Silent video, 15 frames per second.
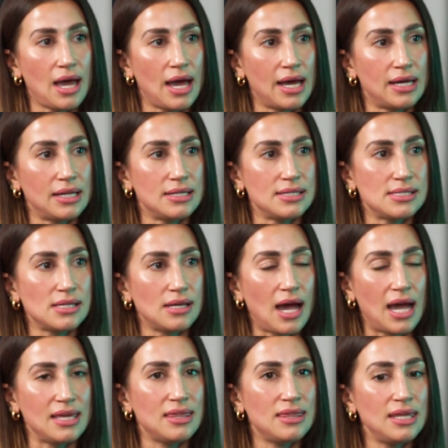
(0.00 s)
and
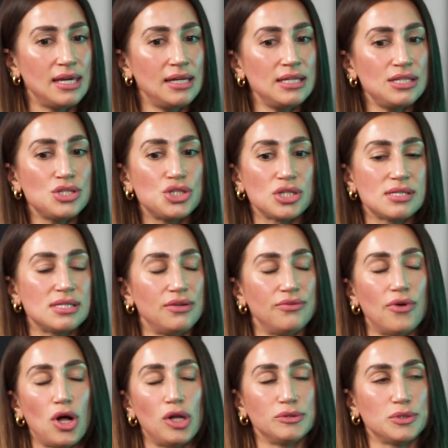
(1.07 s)
I think it's just
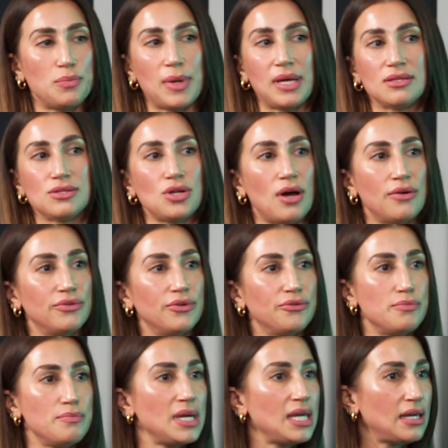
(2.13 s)
evolved based off
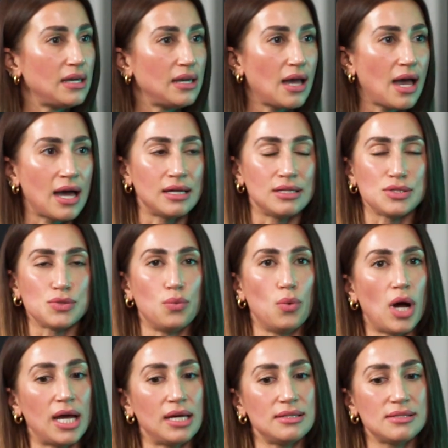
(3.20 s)
of me and
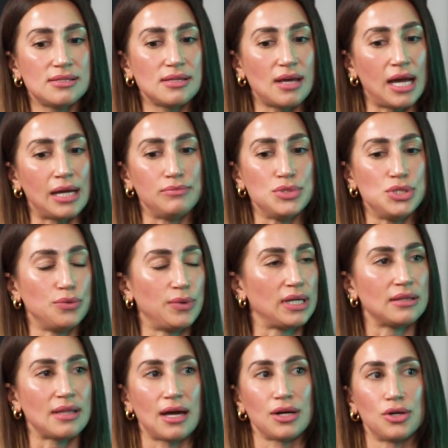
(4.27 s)
what I'm doing
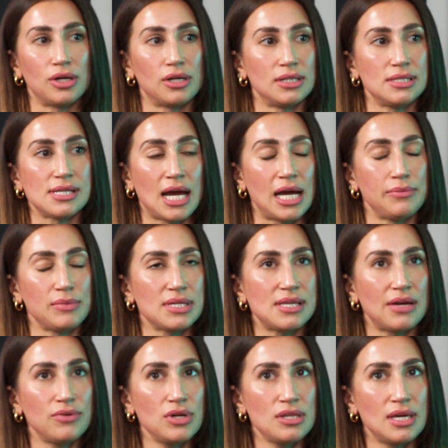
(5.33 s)
in that current time, because
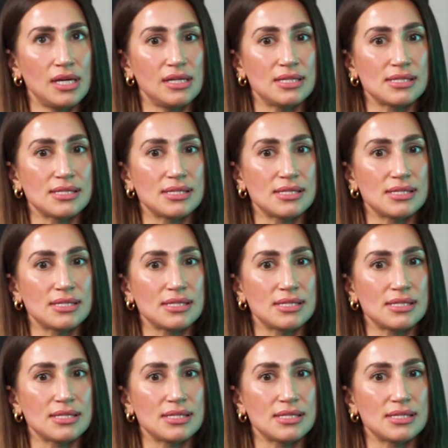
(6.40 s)
everything